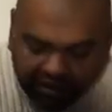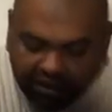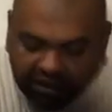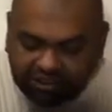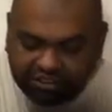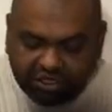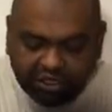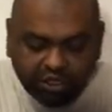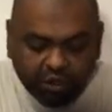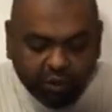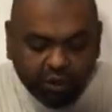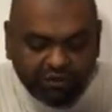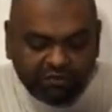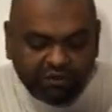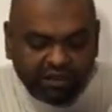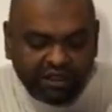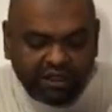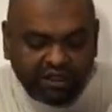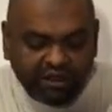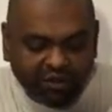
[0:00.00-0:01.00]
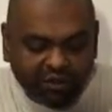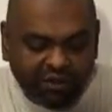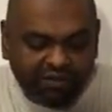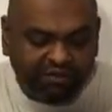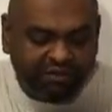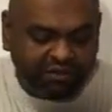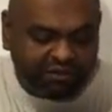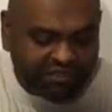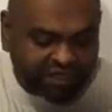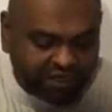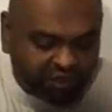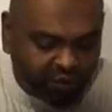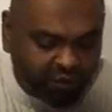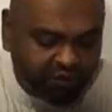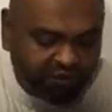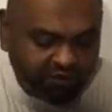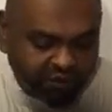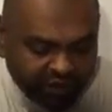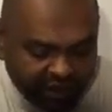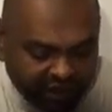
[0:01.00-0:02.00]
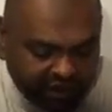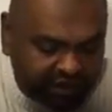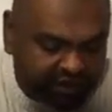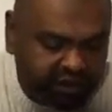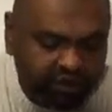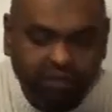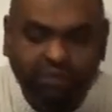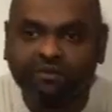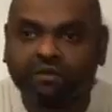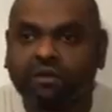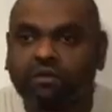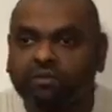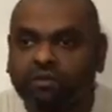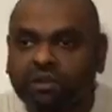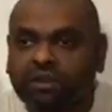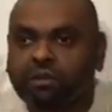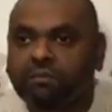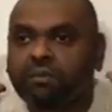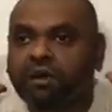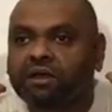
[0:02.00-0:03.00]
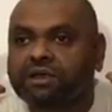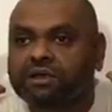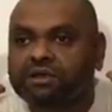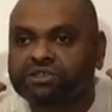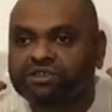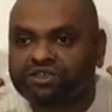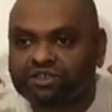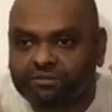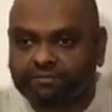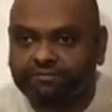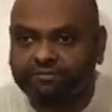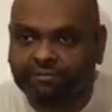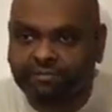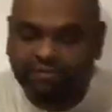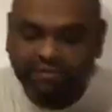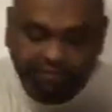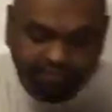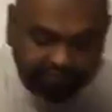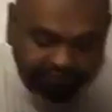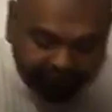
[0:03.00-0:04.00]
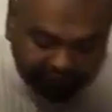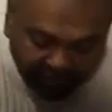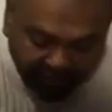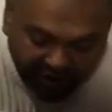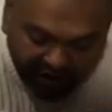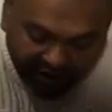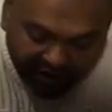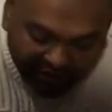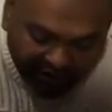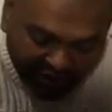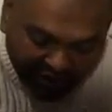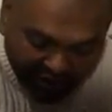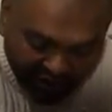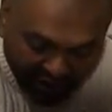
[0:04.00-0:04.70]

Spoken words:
see no evil, hear no evil, see no evil, hear no evil with the monkeys. Fair